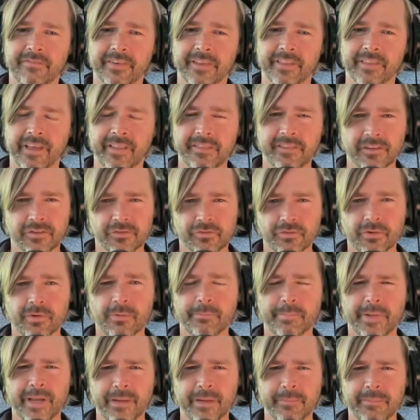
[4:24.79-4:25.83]
And then the drill
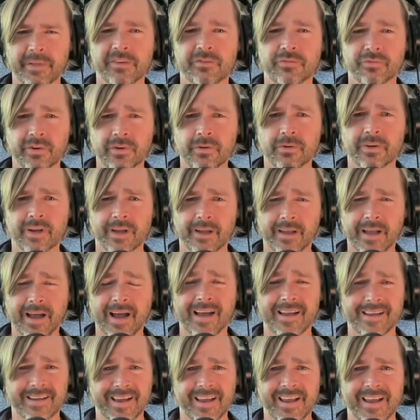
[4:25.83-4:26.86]
baby drill guy
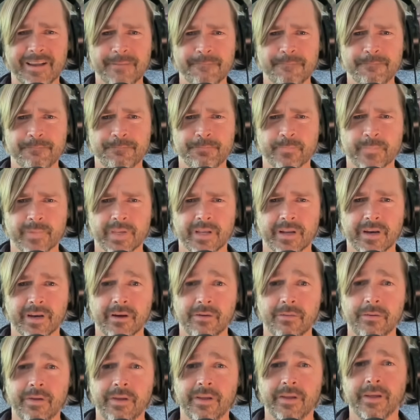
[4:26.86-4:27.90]
came, you know,
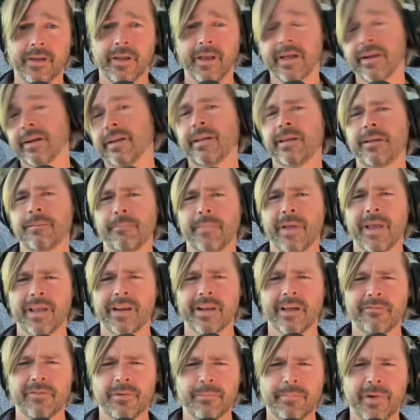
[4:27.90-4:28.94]
and he made
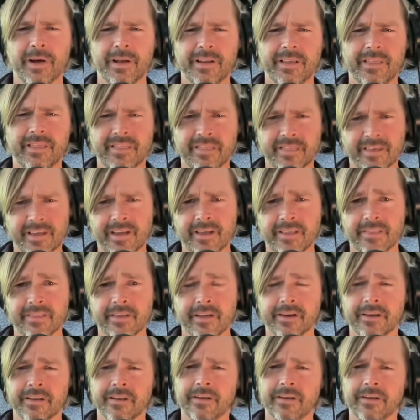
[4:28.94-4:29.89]
everybody think that